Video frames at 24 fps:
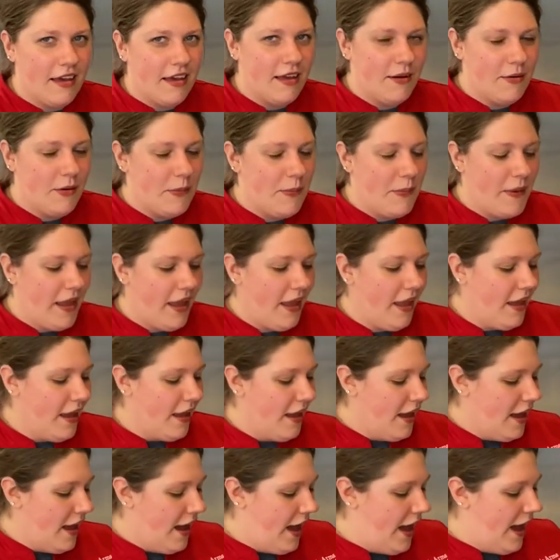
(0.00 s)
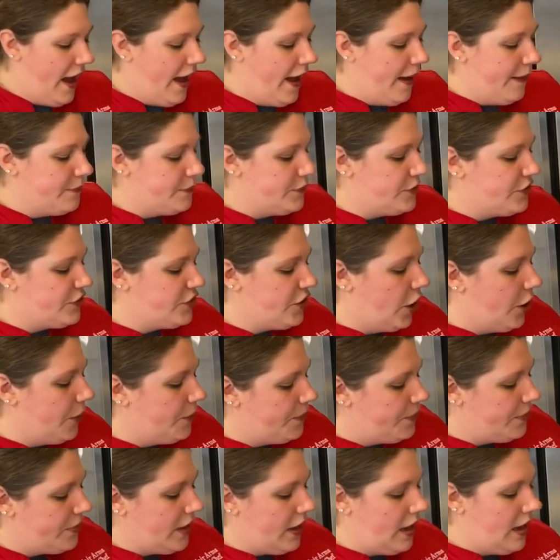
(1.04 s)
it would be. So
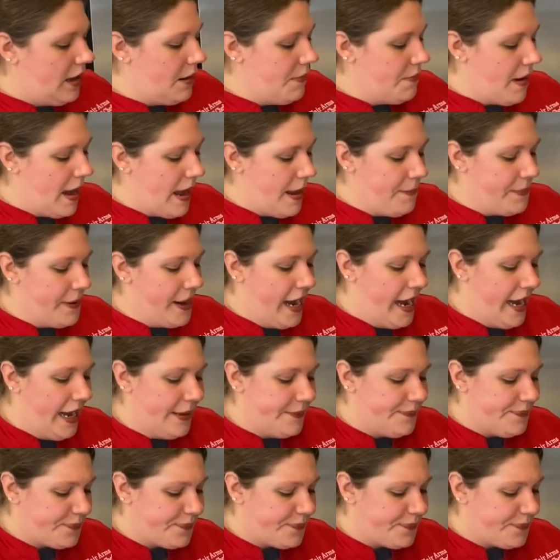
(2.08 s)
in my pot,